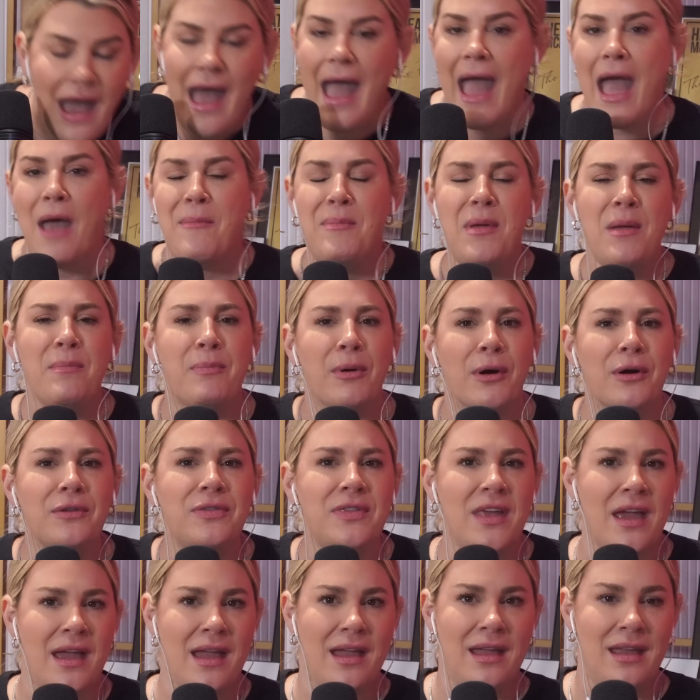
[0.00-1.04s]
Happy
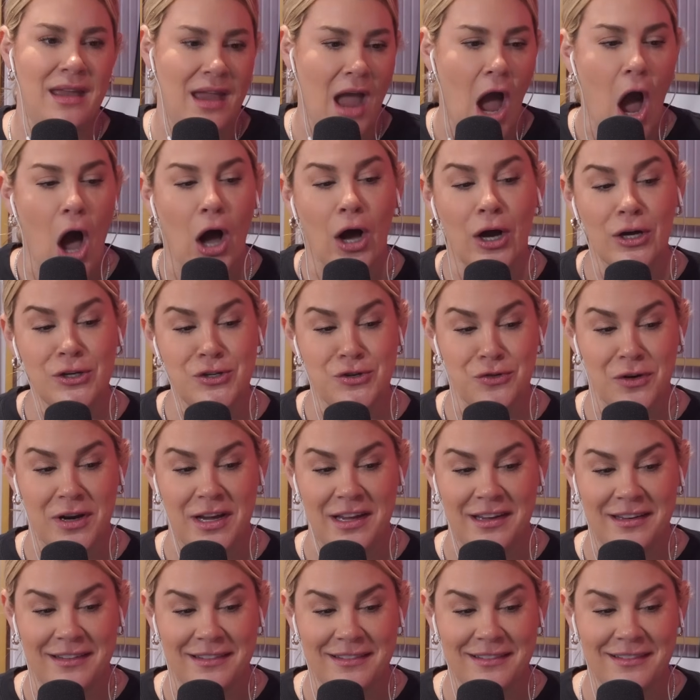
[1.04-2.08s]
birthday,
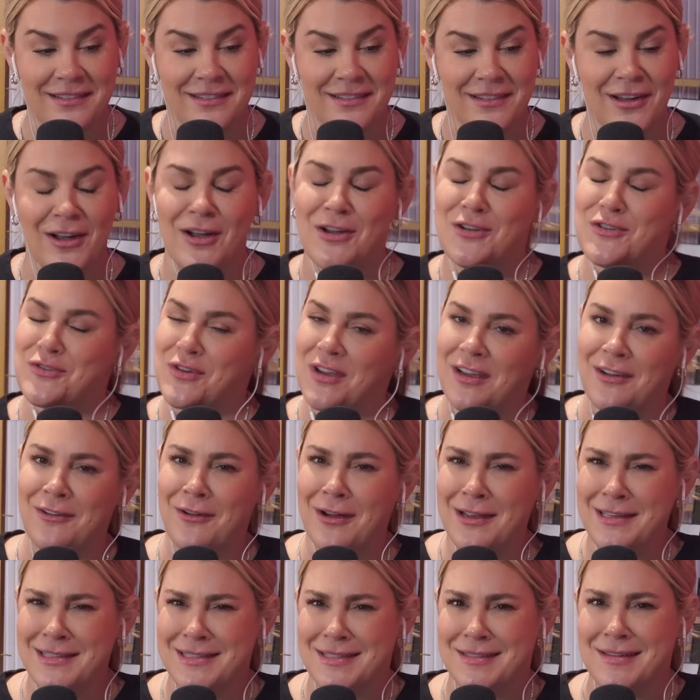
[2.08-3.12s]
Audrey. Audrey,
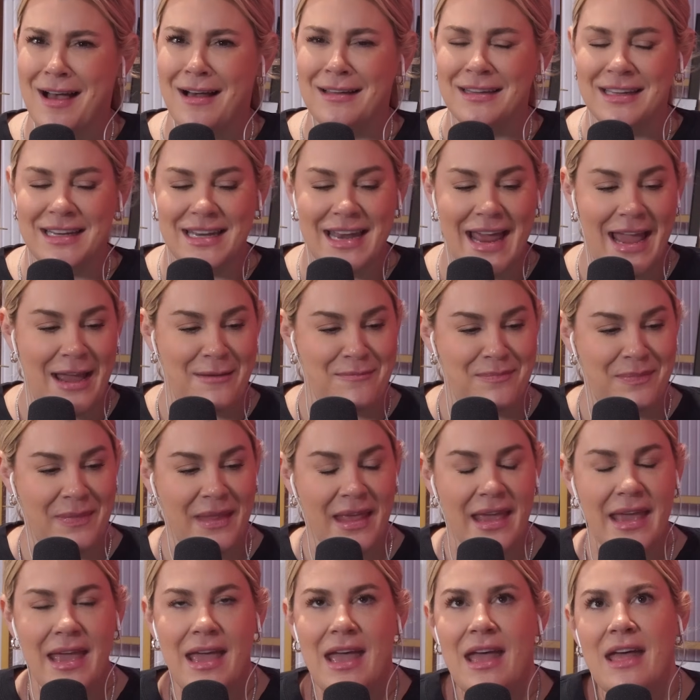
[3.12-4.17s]
great solid name.
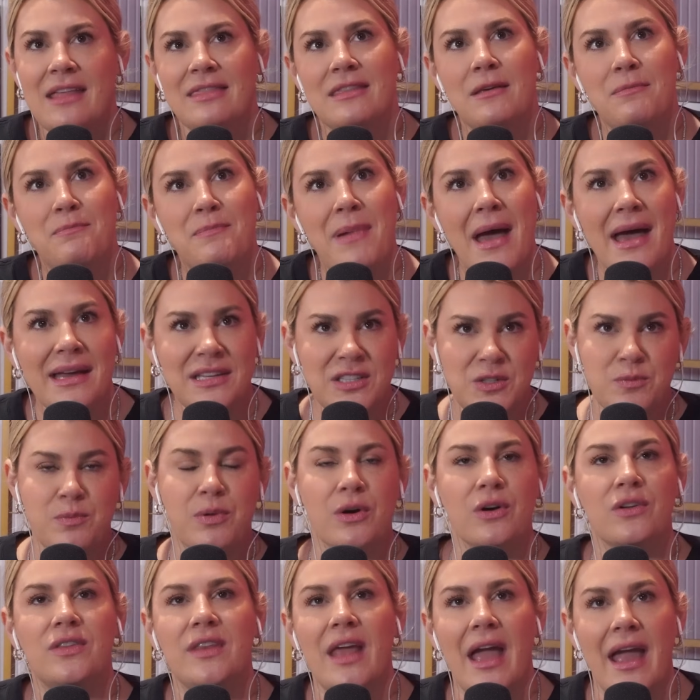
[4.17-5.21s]
The best
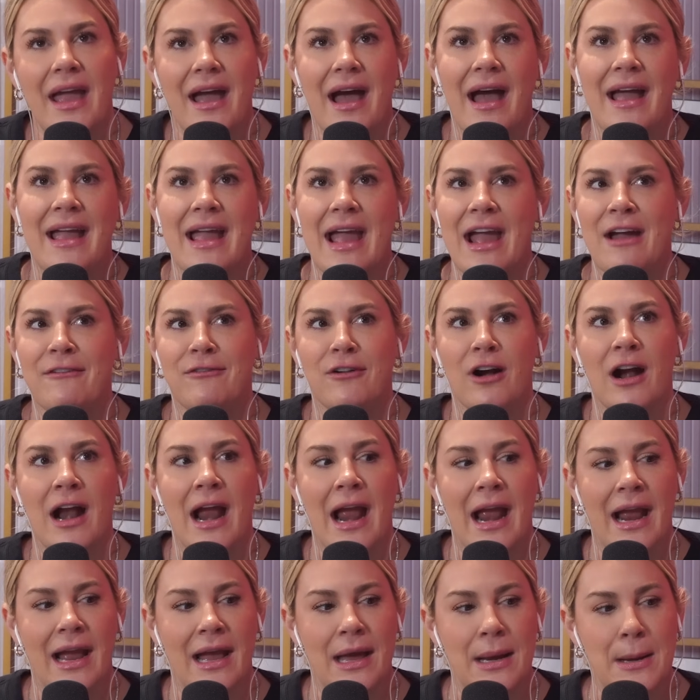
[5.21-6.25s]
birthday I ever
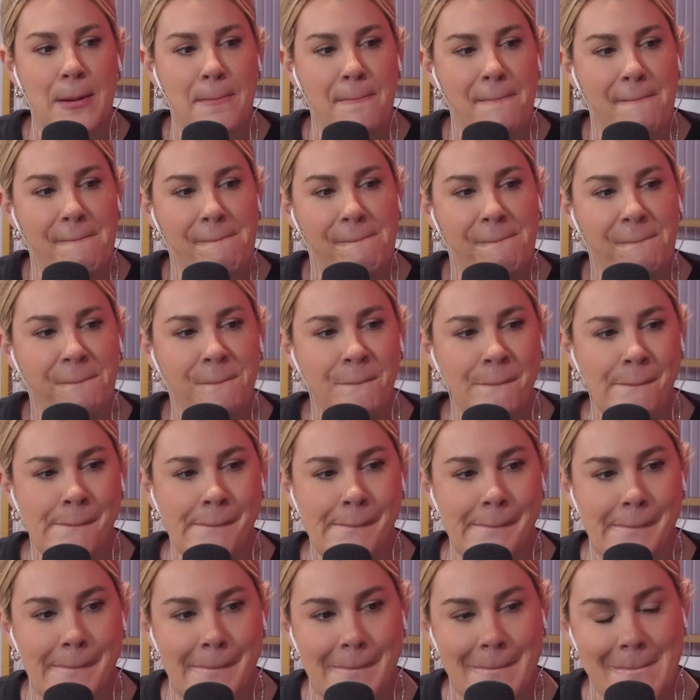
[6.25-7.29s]
had.
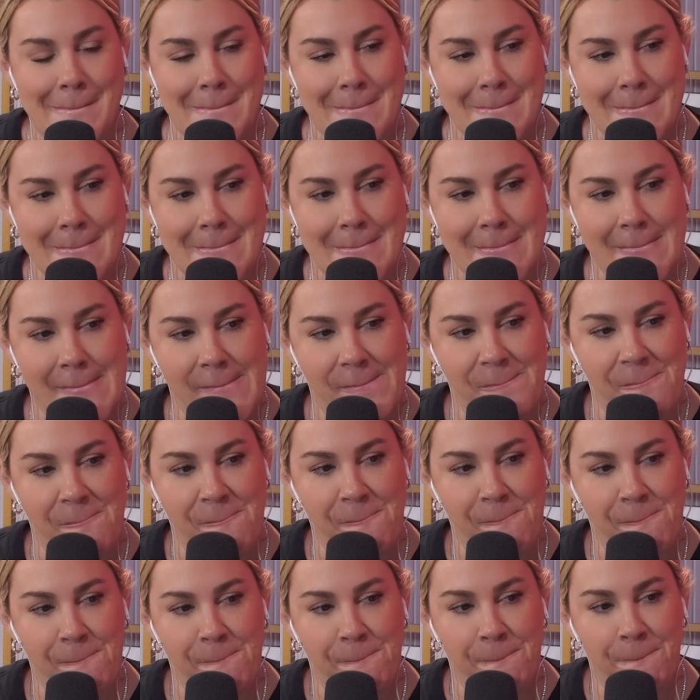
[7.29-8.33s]

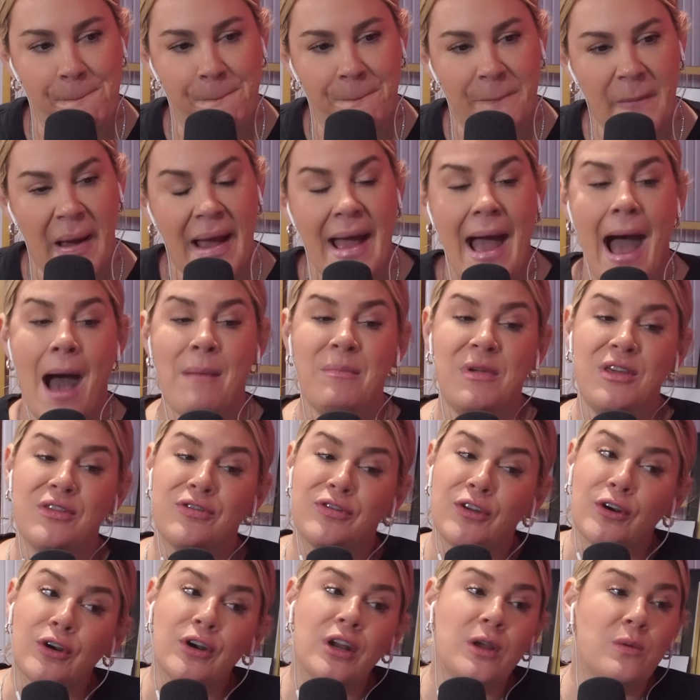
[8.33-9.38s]

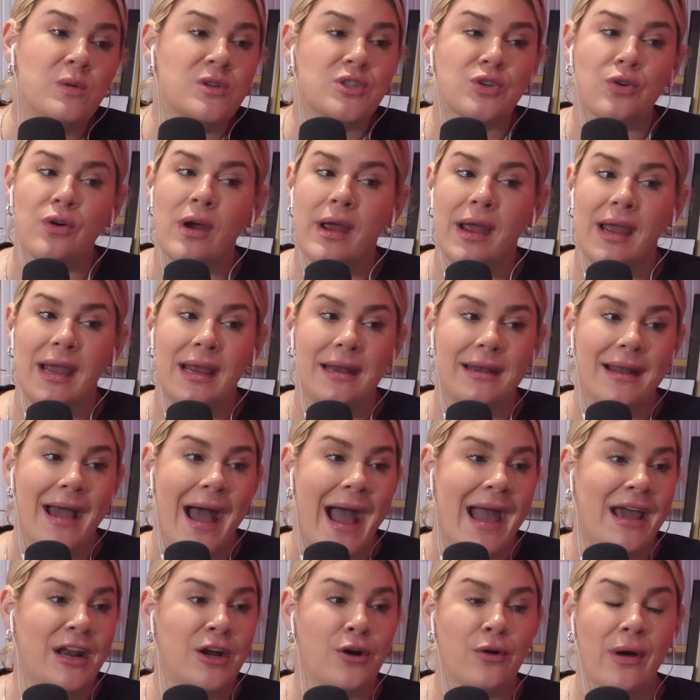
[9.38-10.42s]
30 was great.
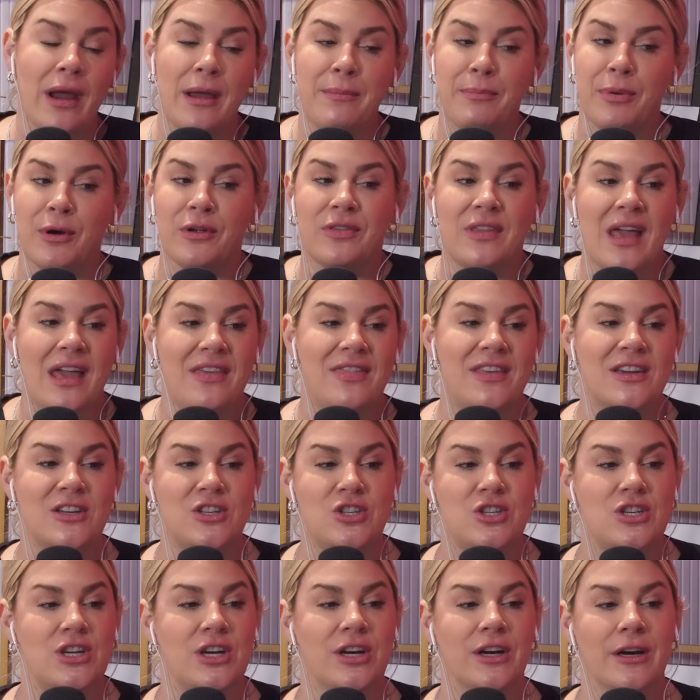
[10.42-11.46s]
I had a great birthday
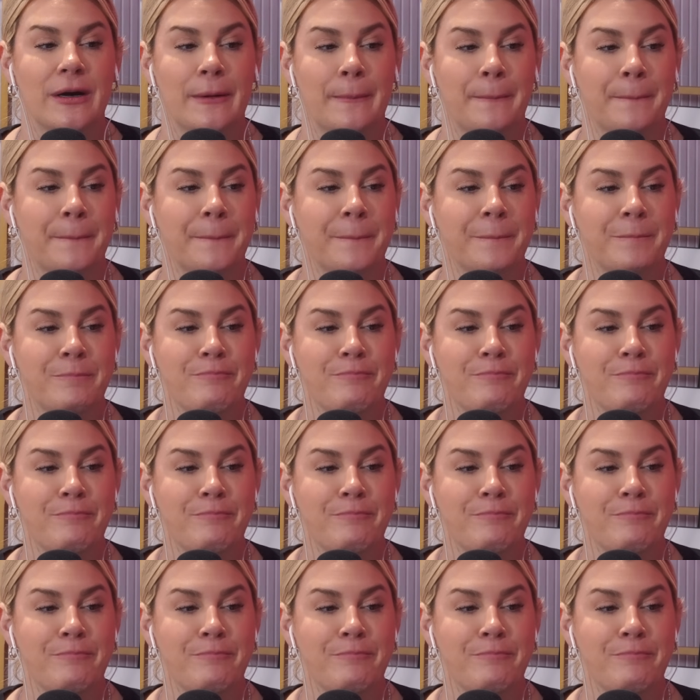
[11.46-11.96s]
this year.